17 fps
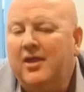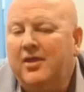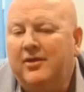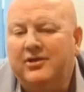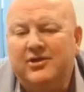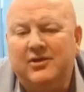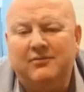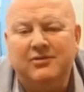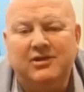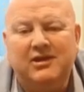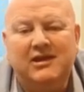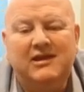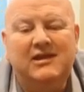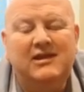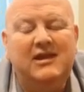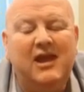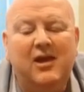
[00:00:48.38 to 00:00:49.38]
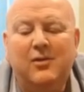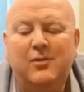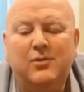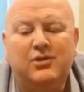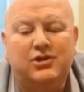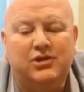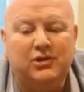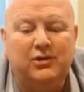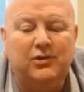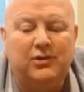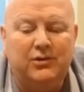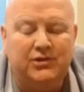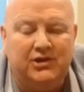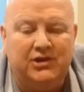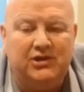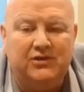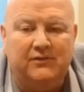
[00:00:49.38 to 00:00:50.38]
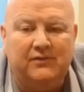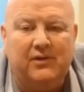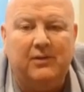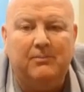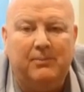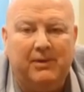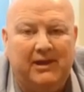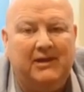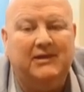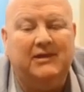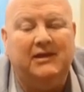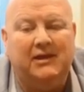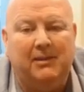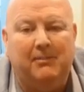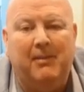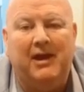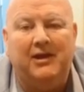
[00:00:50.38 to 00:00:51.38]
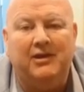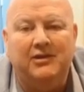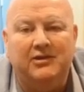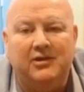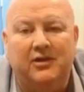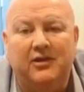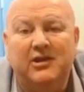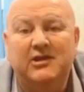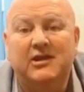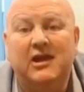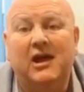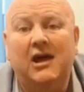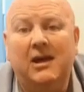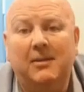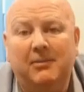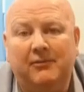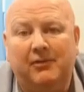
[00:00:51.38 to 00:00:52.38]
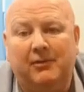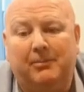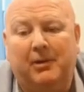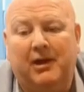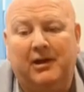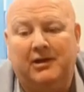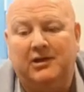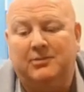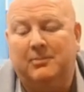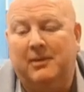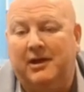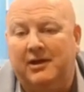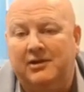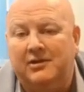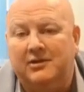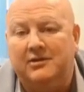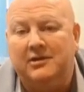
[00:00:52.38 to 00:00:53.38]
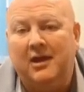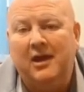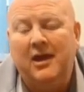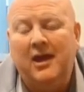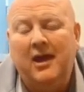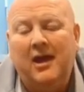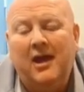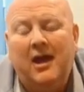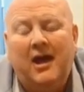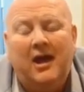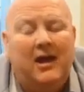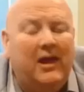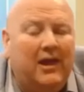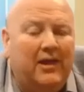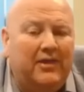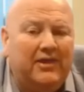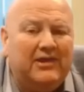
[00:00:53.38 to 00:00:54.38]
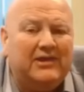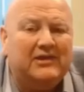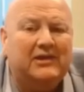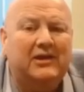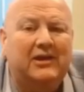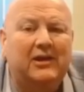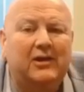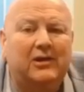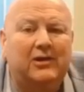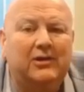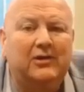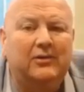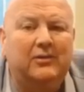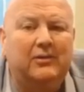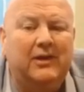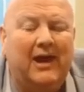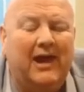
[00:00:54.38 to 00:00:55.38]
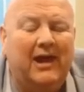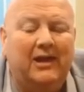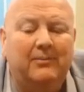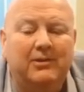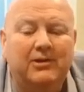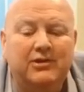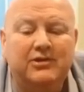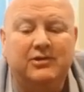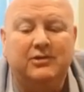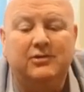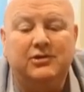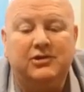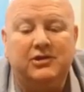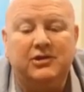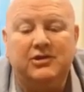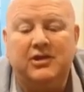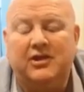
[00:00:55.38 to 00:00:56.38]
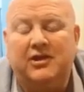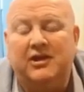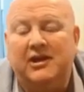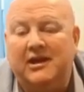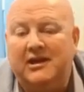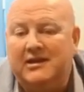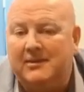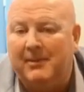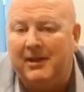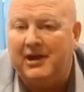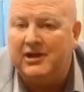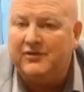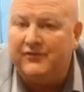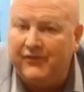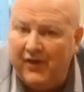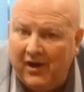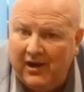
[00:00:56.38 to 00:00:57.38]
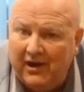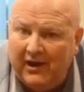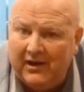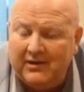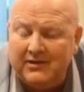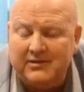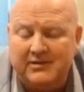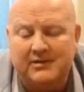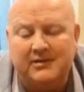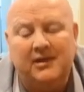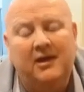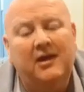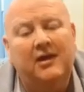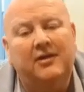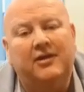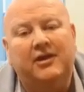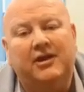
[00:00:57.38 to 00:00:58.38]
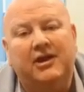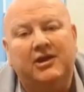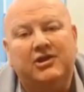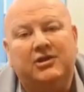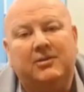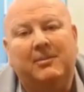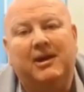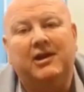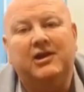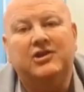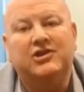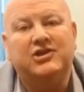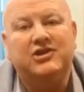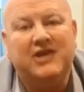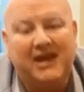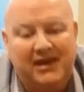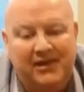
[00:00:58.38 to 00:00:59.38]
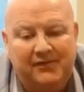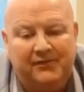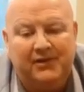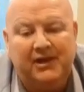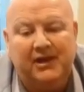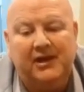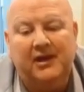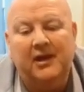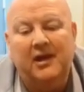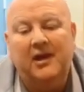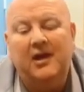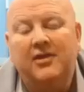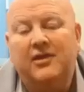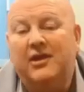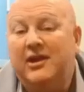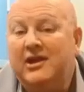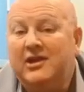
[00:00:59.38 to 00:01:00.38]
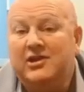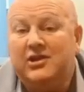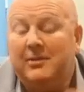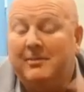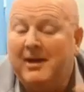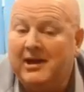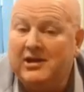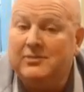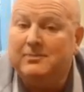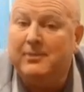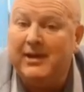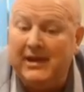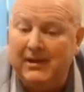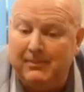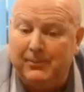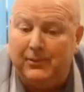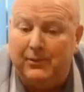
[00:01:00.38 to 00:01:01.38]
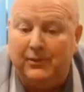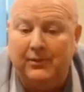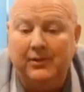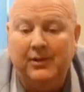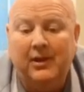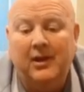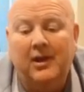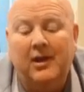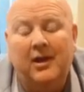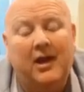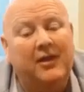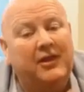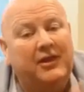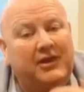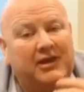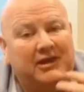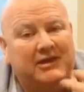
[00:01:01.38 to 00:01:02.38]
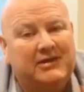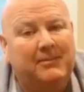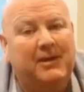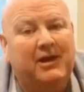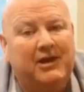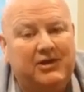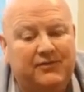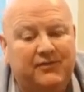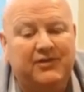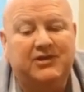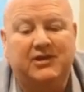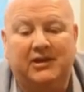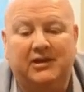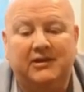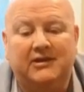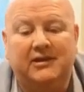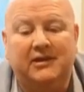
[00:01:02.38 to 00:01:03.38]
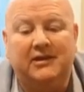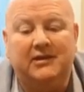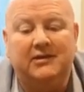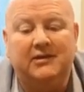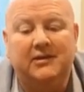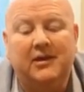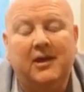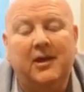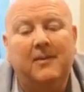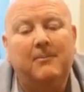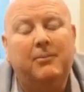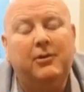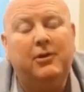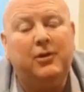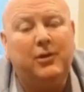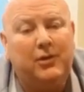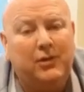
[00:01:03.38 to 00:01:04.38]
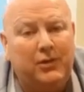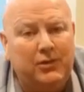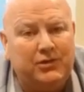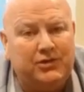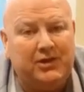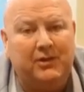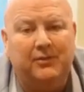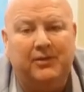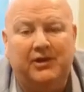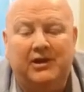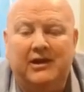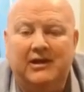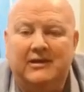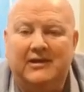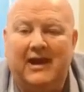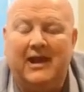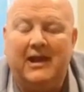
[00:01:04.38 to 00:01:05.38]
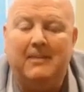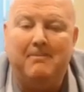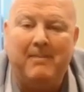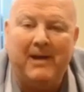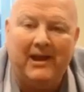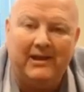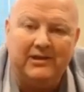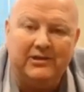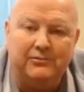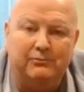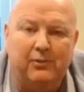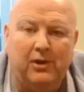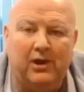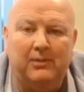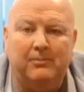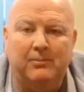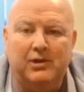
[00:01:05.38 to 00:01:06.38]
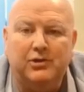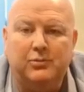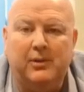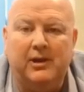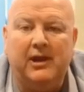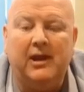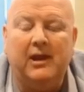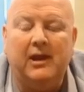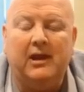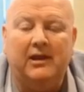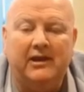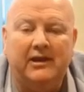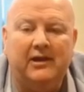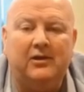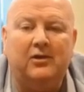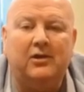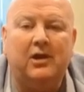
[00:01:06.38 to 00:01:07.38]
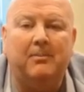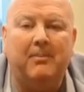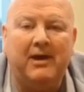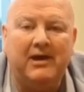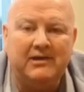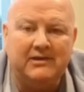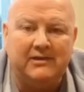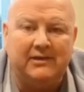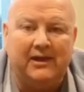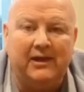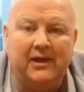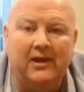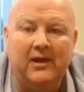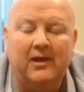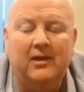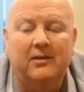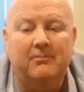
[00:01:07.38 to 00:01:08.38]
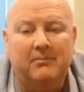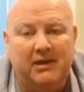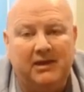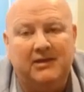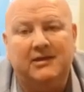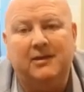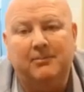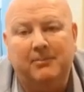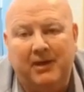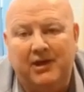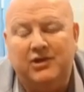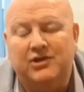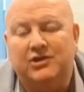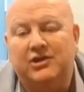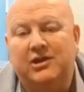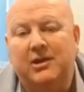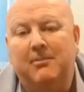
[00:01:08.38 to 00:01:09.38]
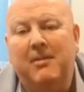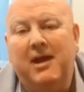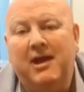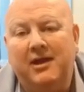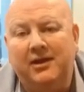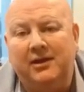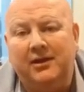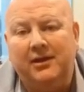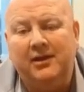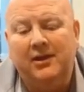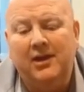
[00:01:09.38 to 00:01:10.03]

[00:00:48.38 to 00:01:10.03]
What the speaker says: There's obviously no shortage of competing demands on the time of a practice manager. And this can include elements such as the need to manage finance, the need to manage safety, the need to manage people, and the need to manage facilities, but also the need to get the balance right between clinical capacity and meeting patient demand.